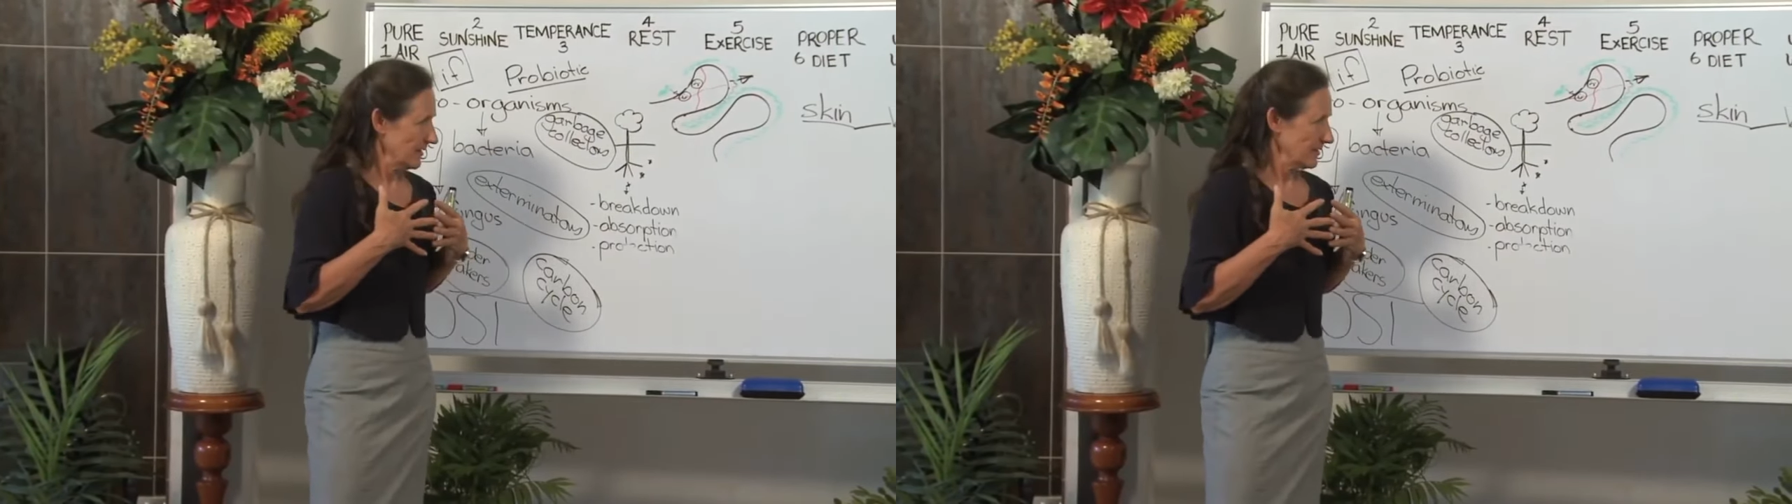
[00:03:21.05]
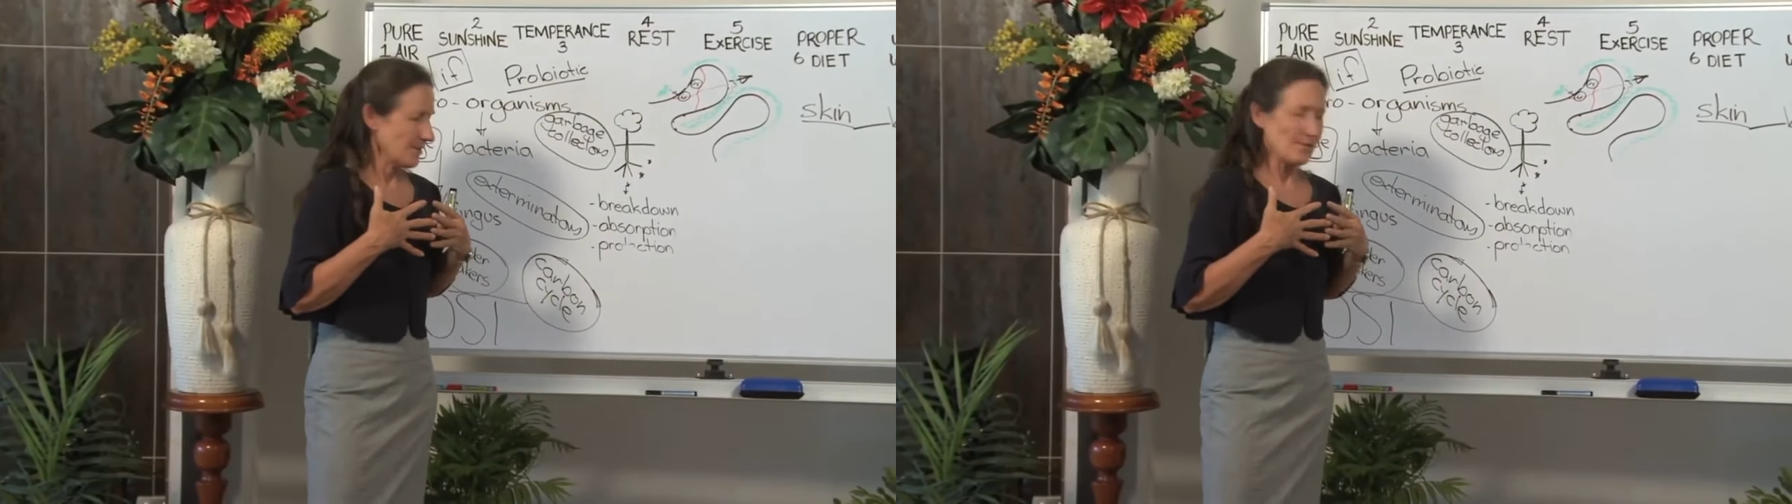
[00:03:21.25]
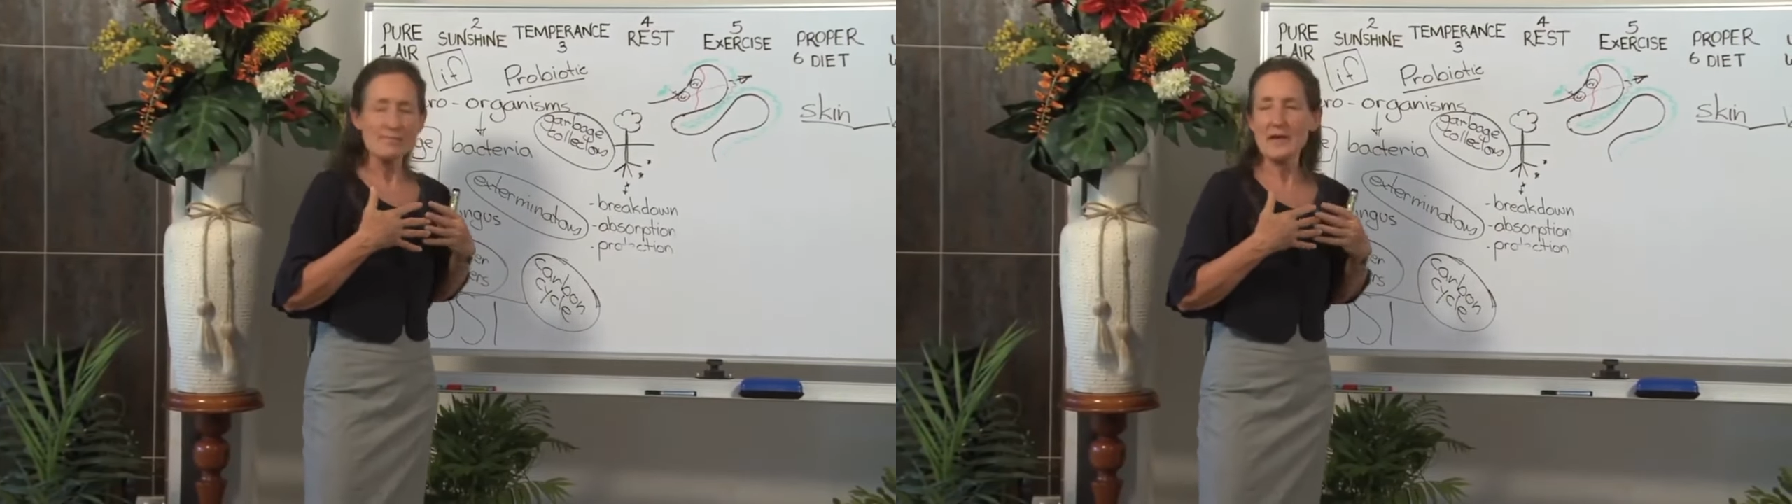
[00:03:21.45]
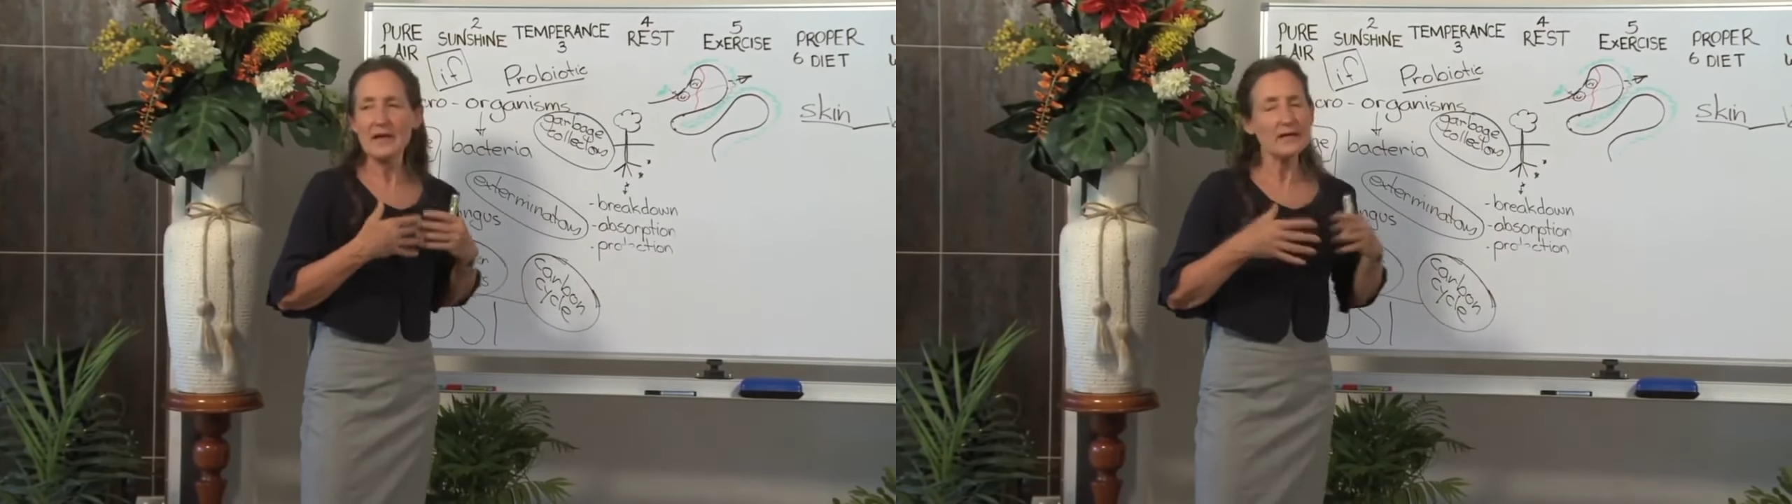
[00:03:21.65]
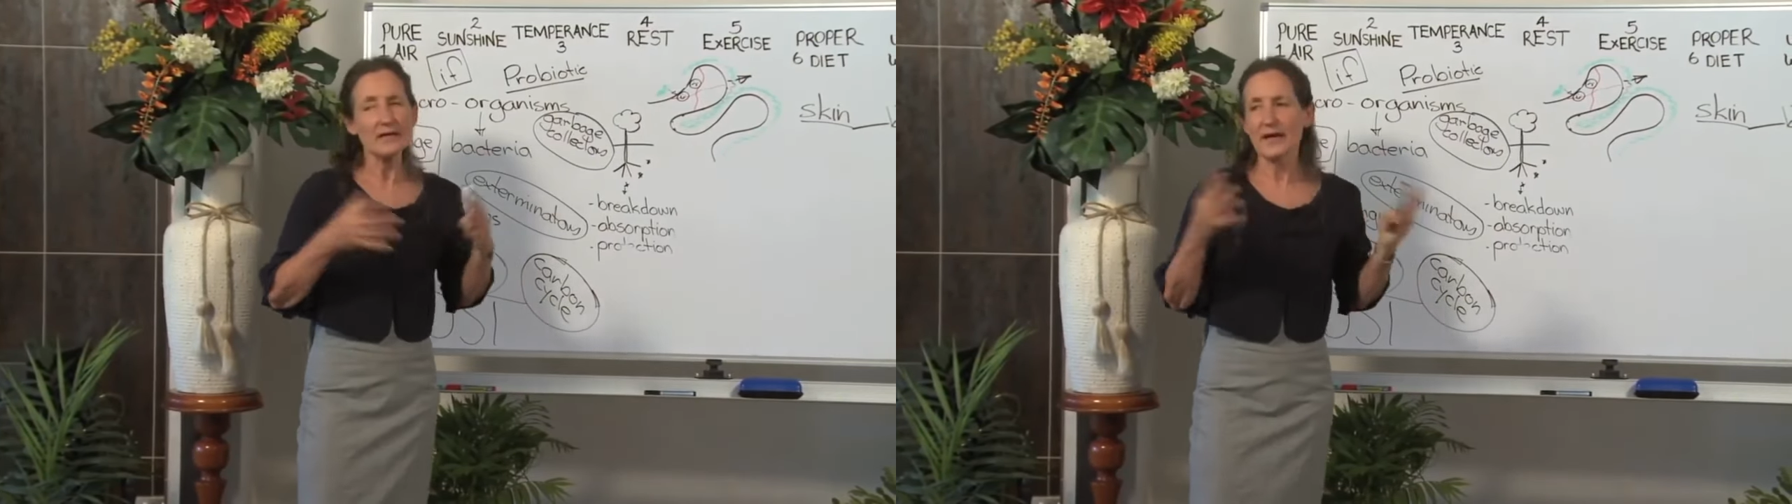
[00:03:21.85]
There are
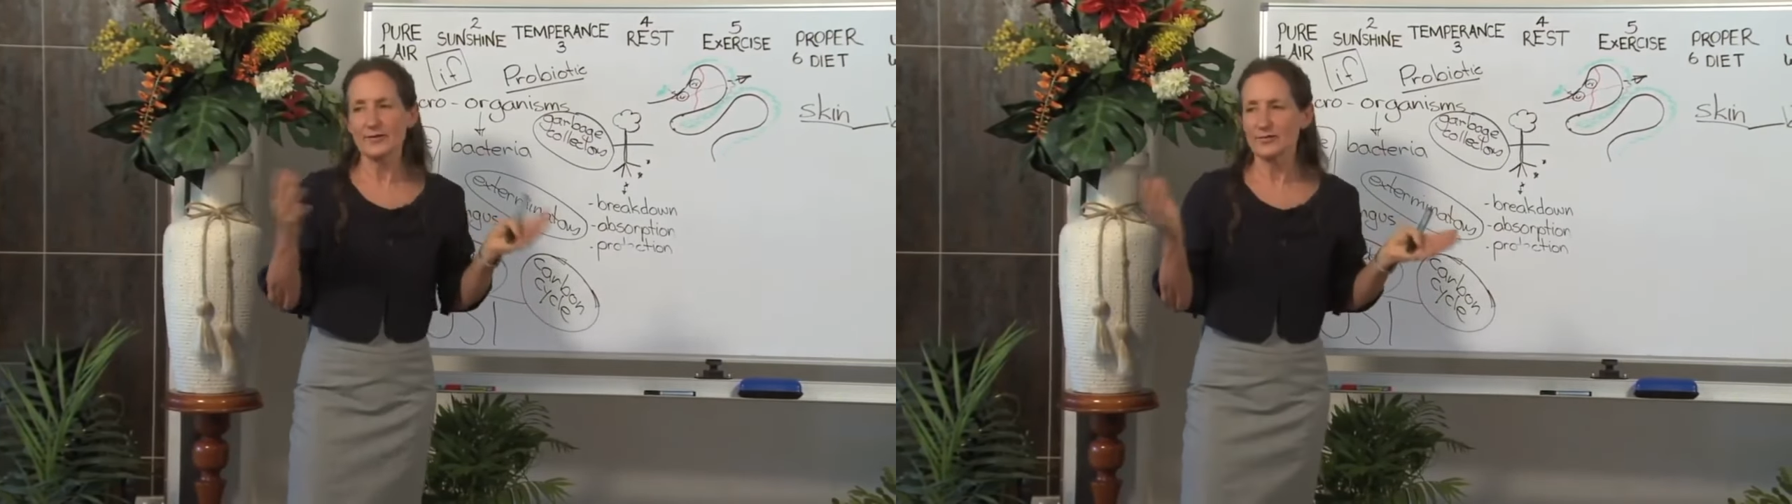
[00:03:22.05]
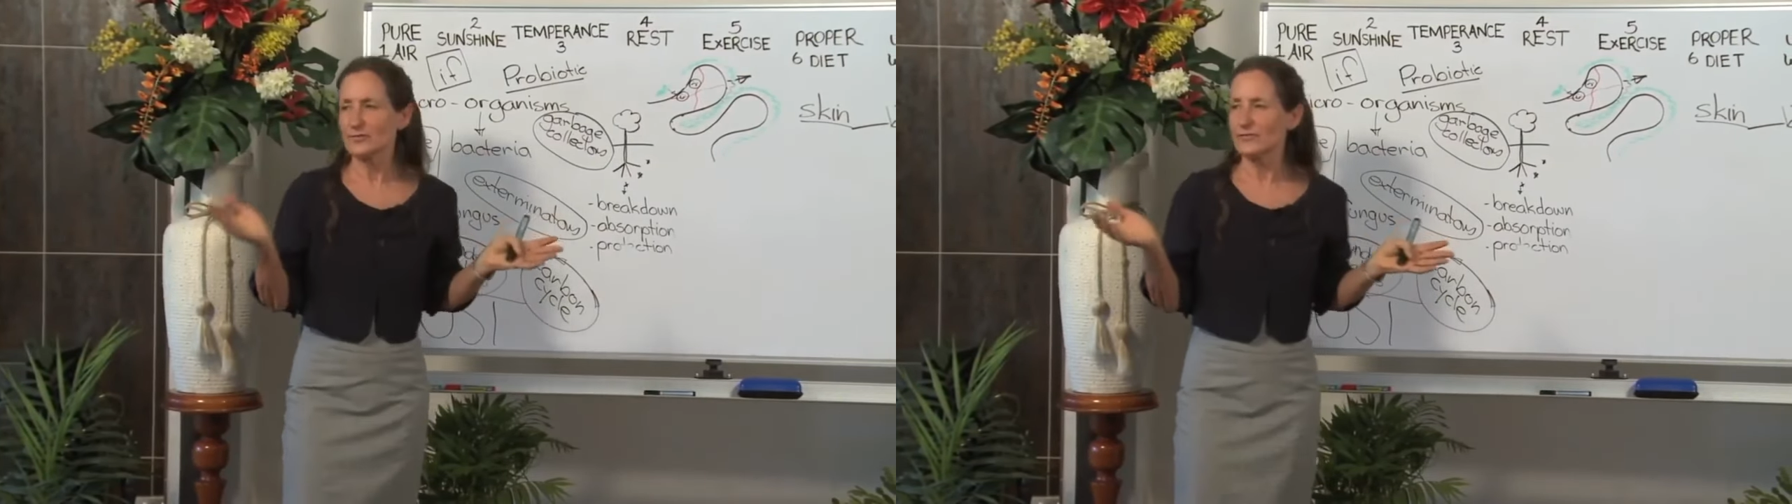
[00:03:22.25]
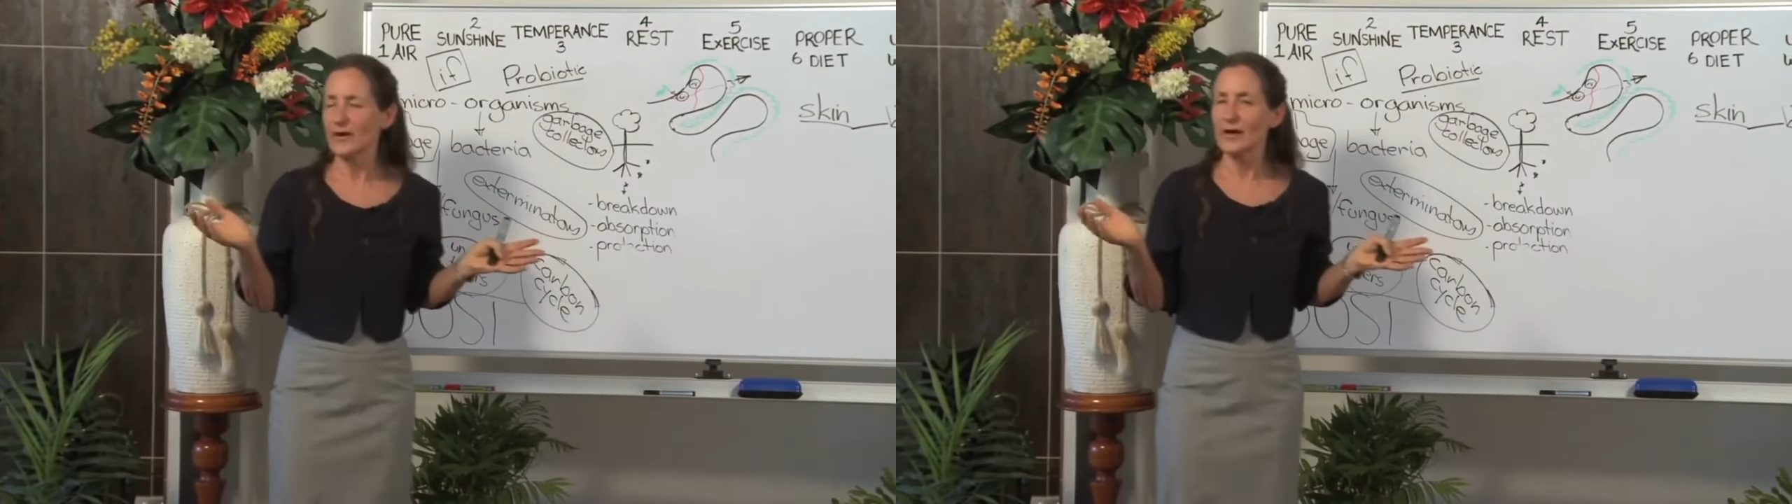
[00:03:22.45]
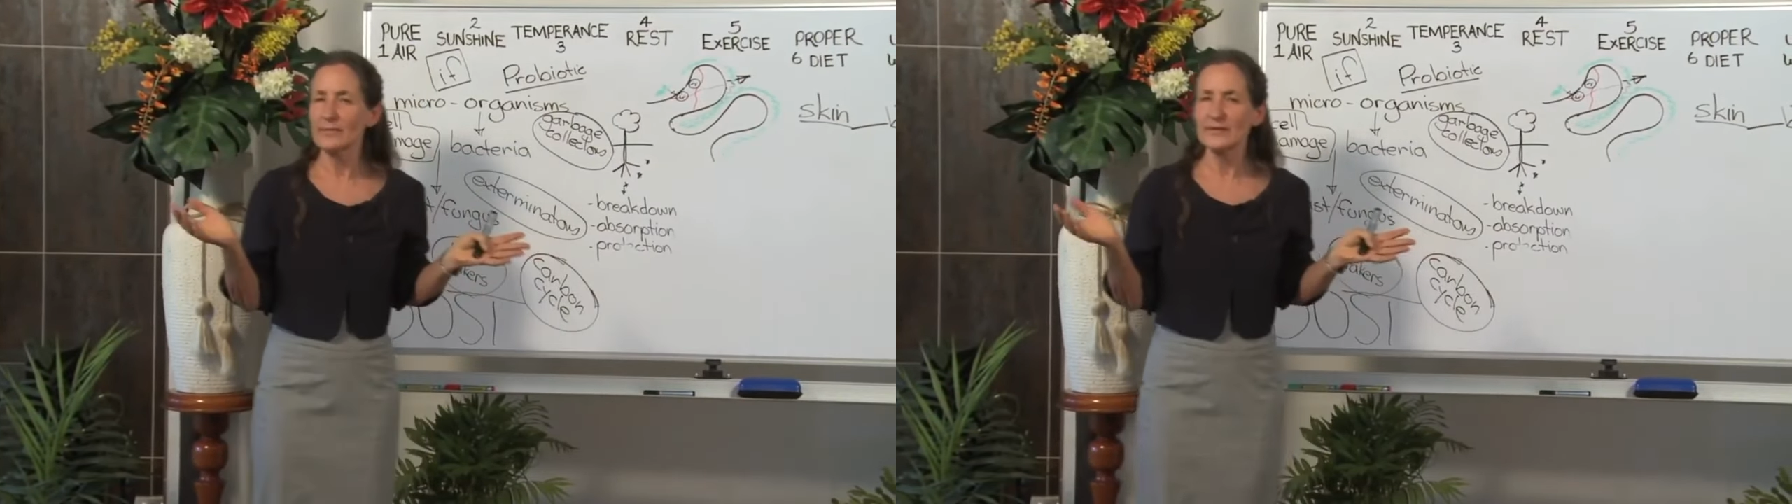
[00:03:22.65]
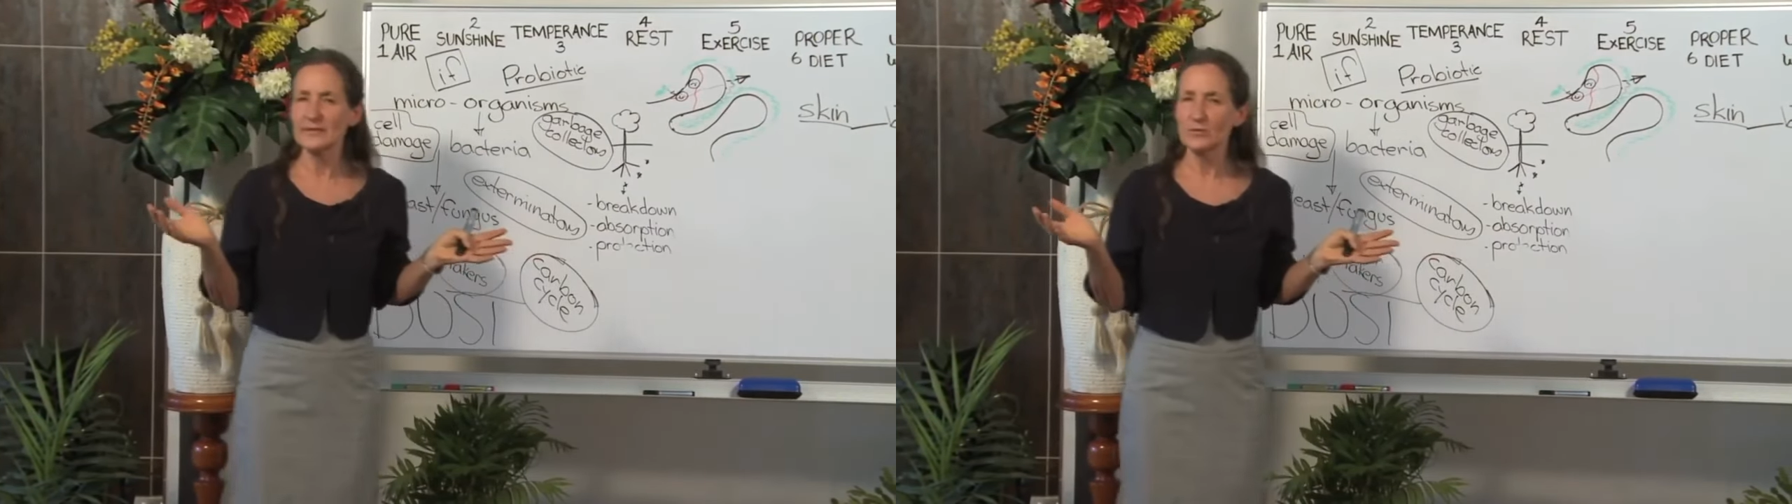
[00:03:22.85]
many natural
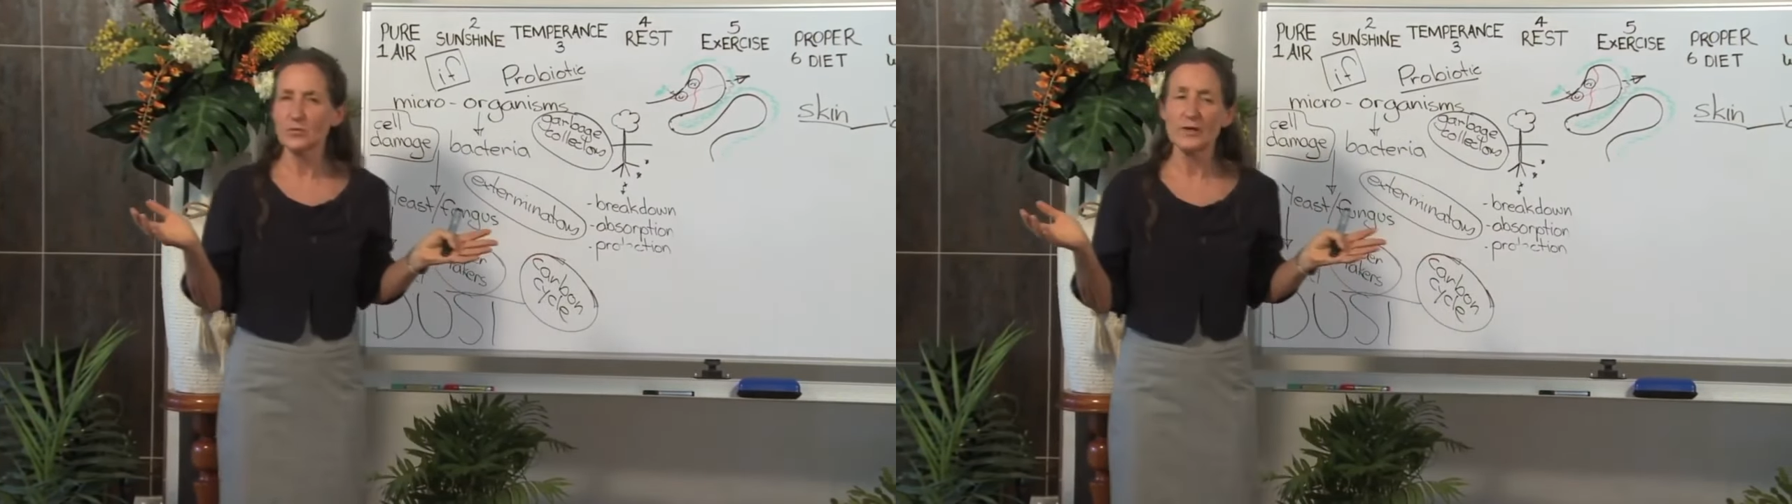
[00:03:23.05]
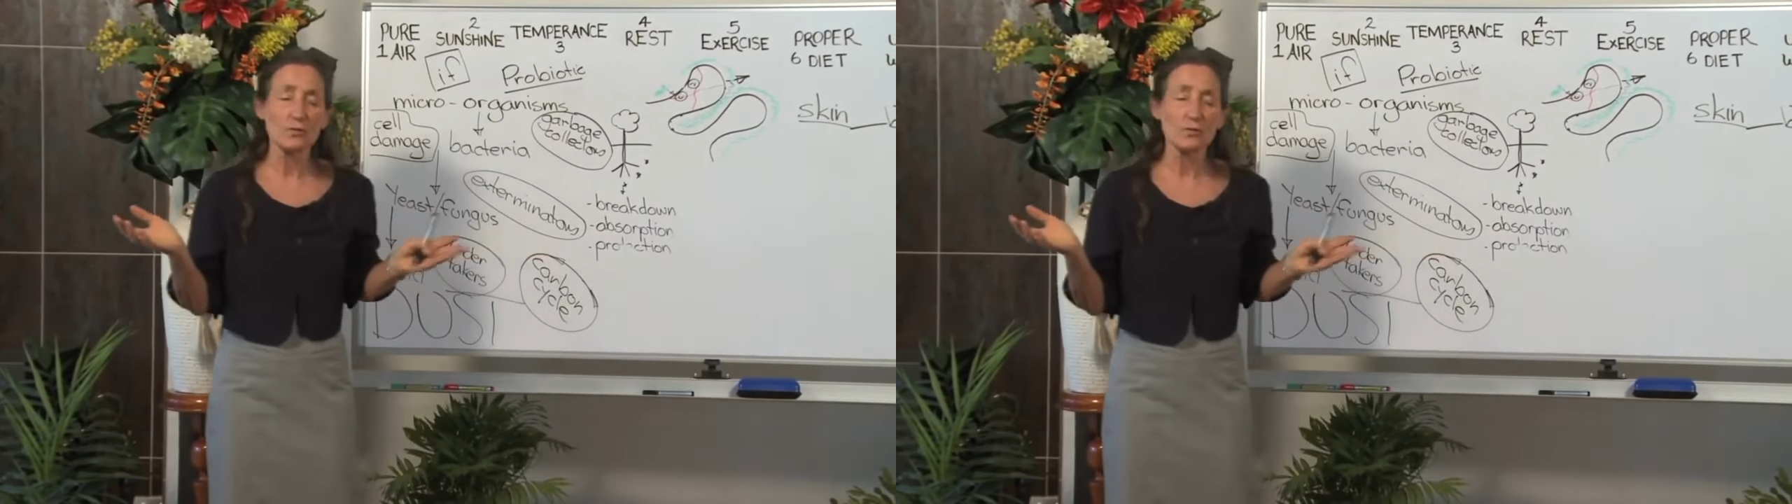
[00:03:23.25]
fibres we